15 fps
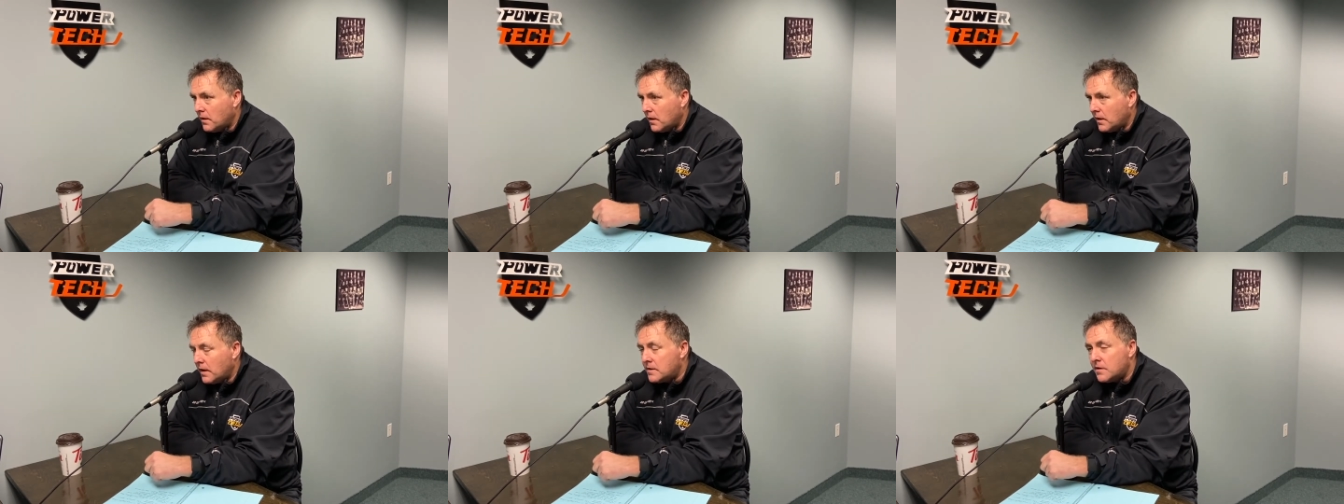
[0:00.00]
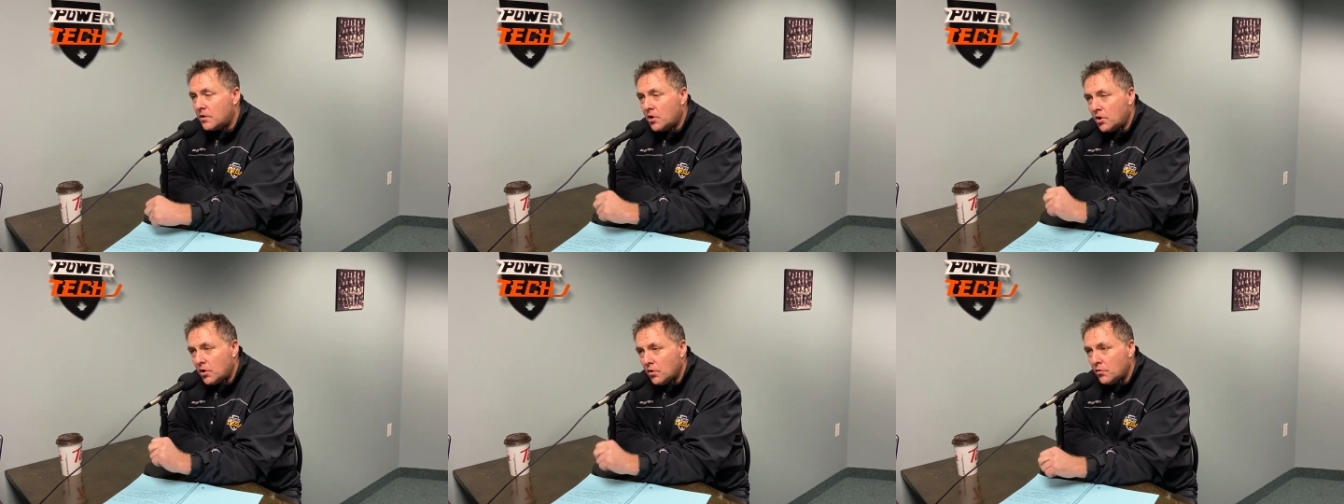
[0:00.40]
And that's a
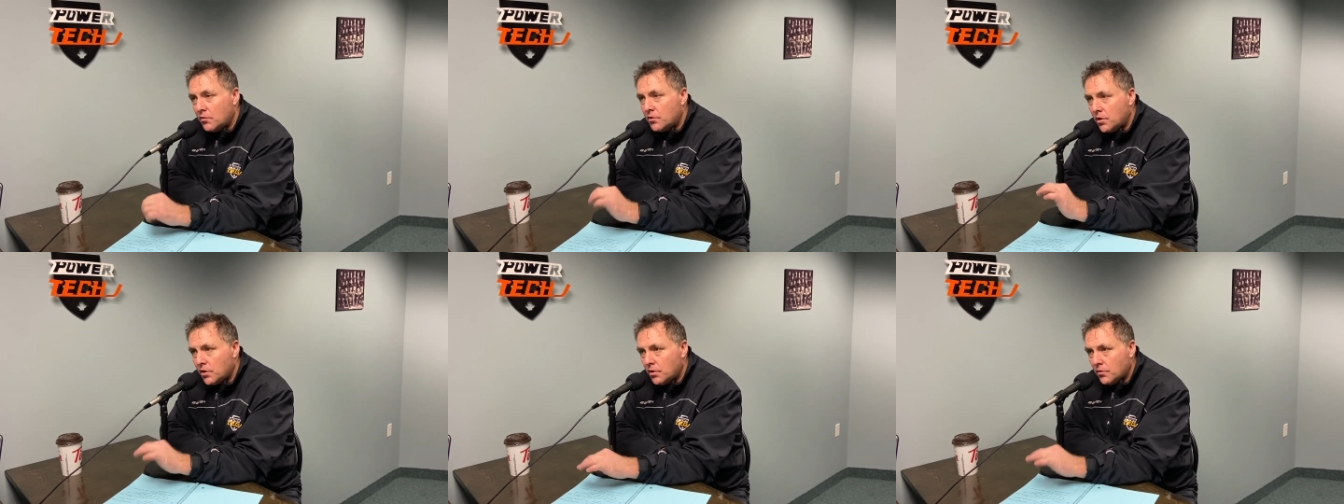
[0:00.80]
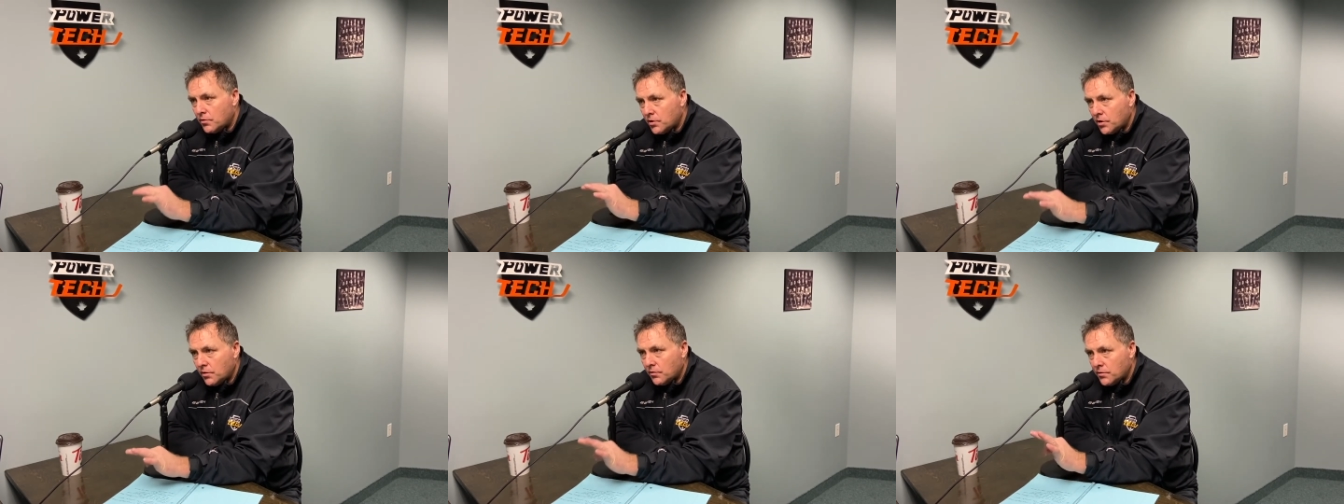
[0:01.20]
huge,
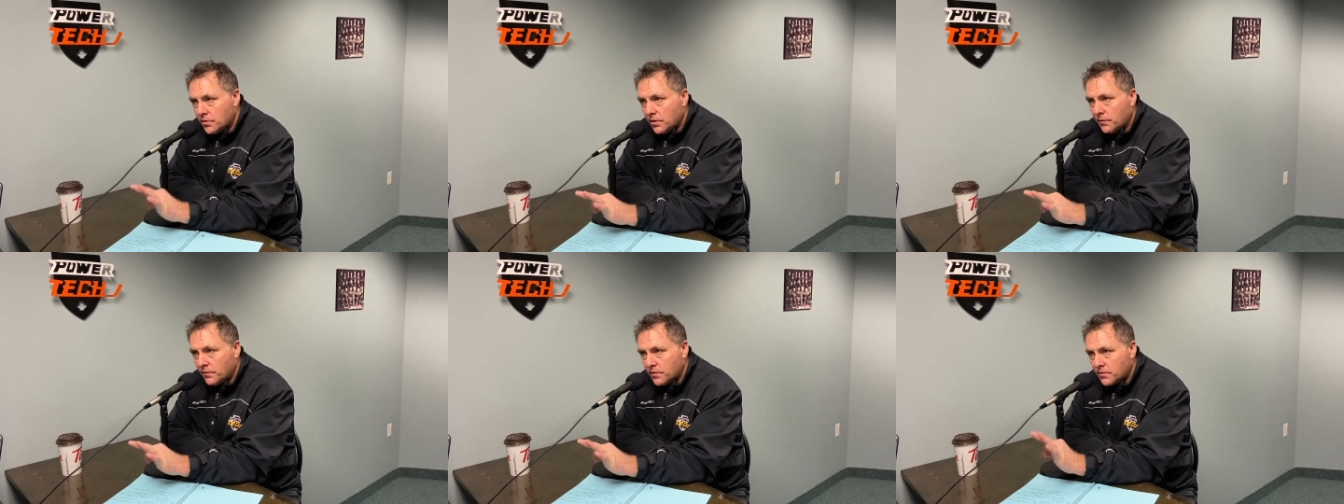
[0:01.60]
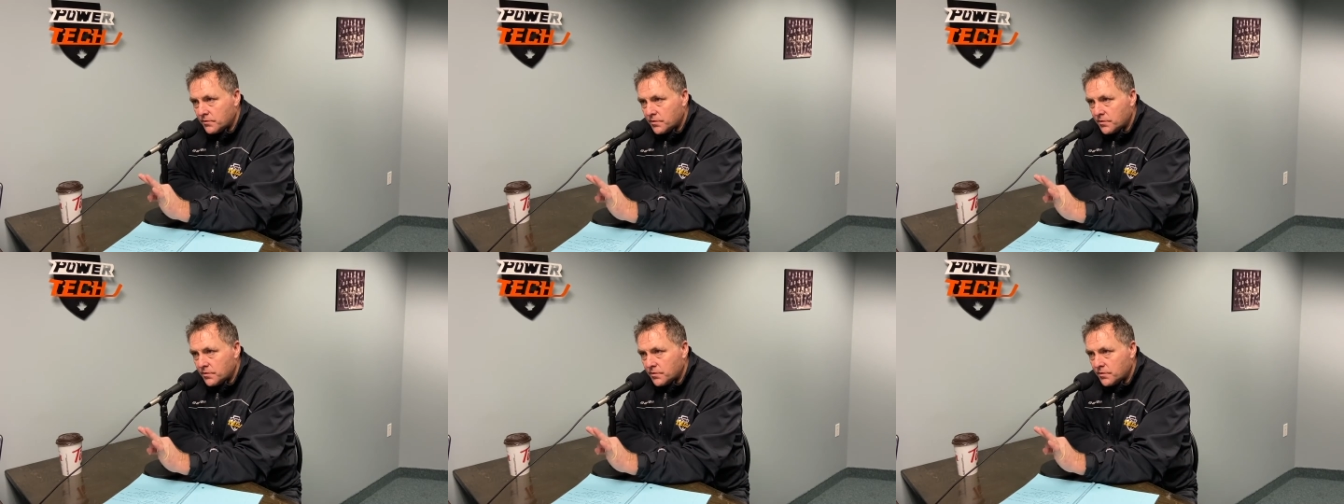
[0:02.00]
huge, huge difference.